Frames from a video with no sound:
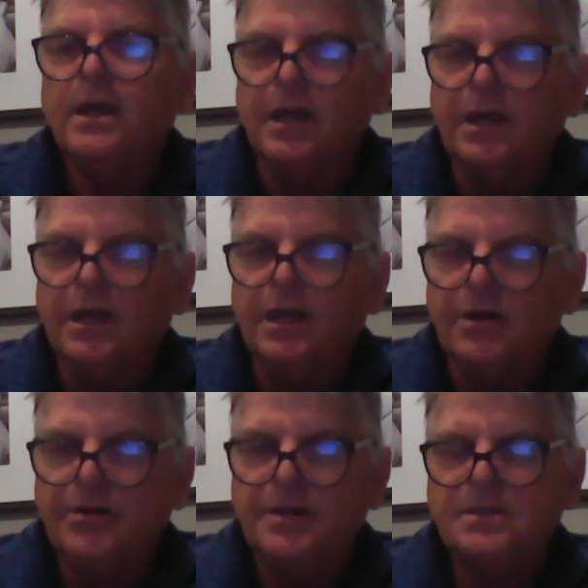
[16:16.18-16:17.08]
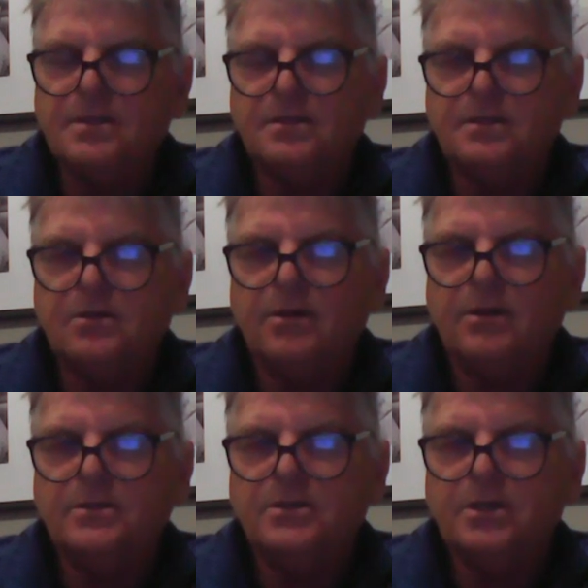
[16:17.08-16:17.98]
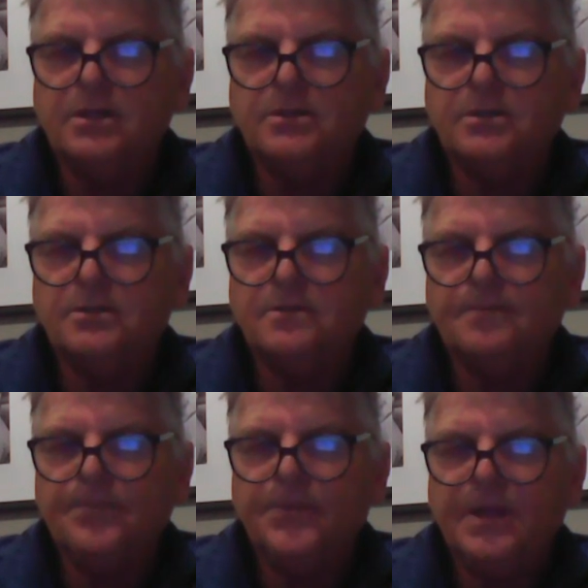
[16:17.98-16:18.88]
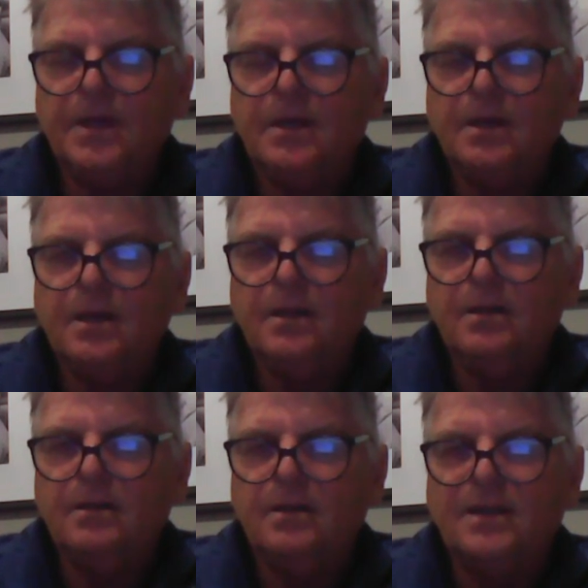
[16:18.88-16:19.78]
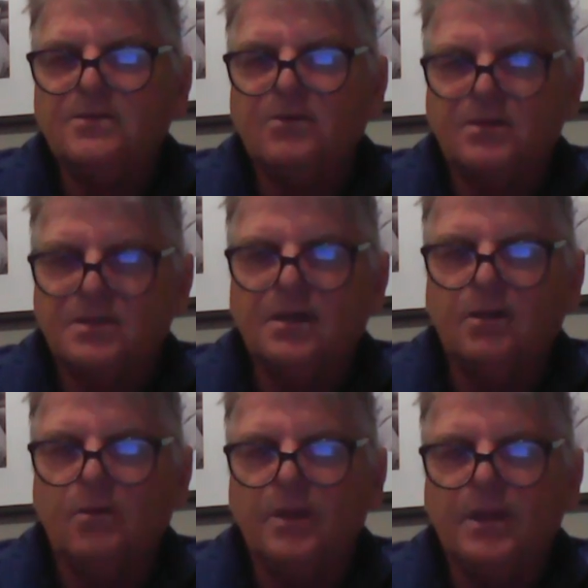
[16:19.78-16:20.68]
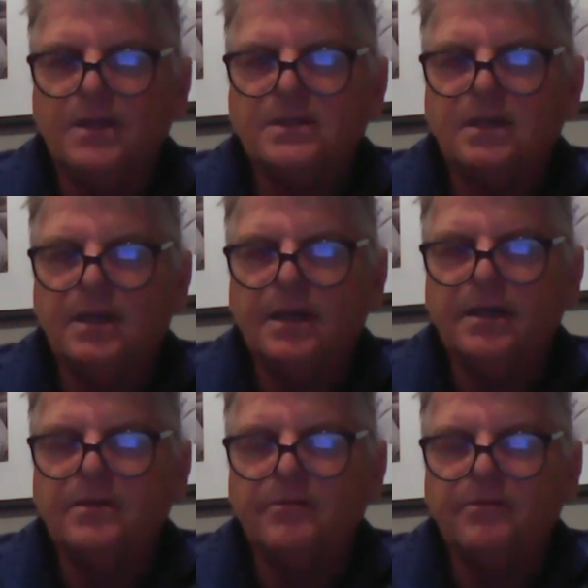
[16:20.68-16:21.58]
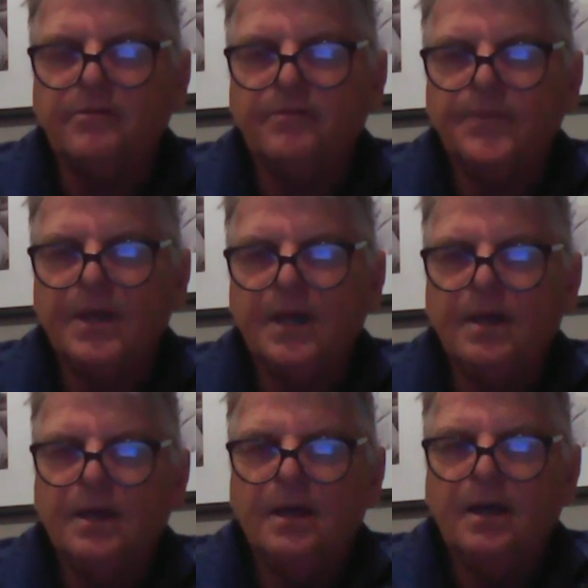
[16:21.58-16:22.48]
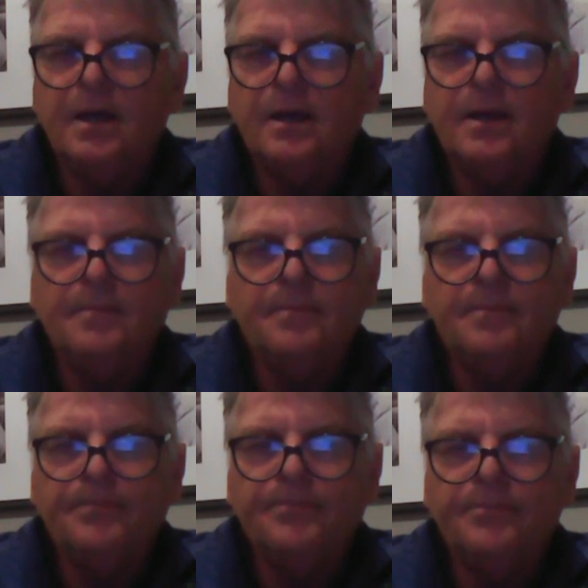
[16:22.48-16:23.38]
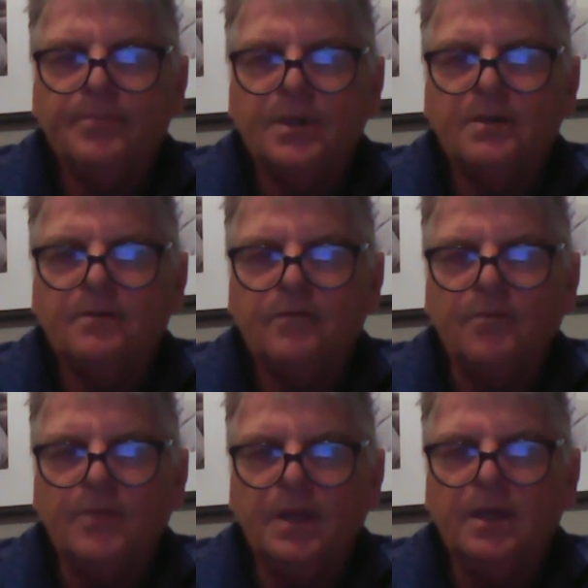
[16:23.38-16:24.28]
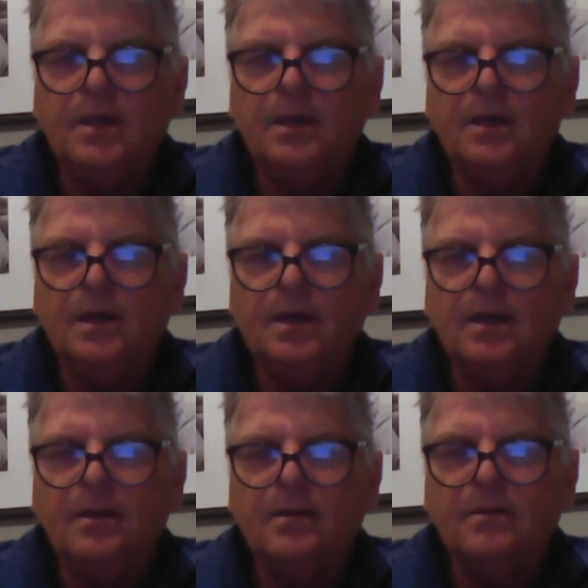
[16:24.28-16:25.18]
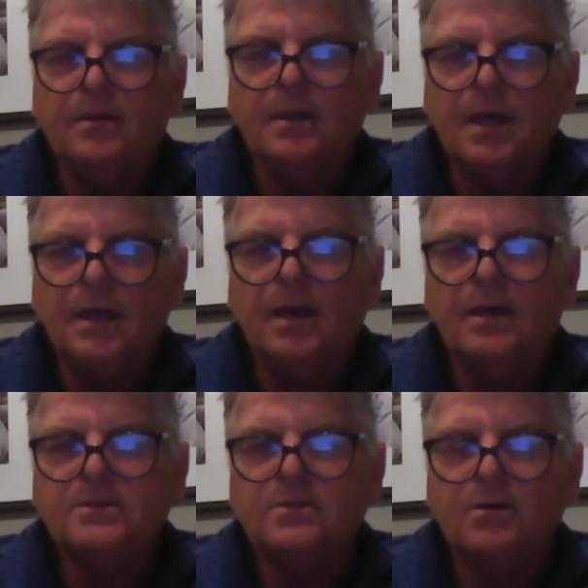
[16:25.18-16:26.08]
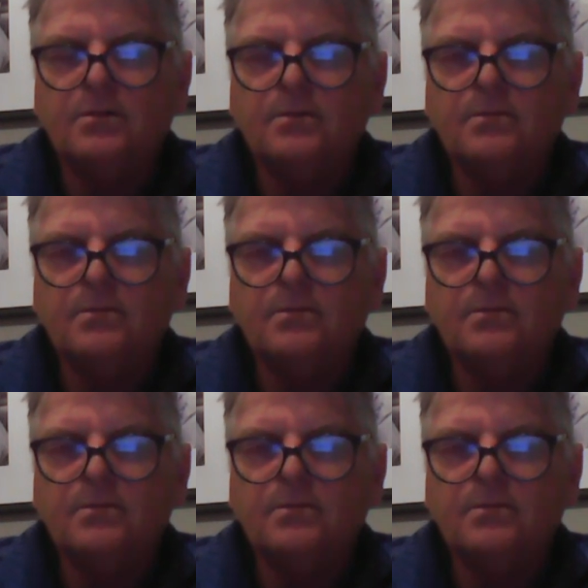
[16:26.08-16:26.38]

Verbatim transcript: increased. It's got its challenges. That's not a single one, that's a collective. Um, but for me, uh, the day I start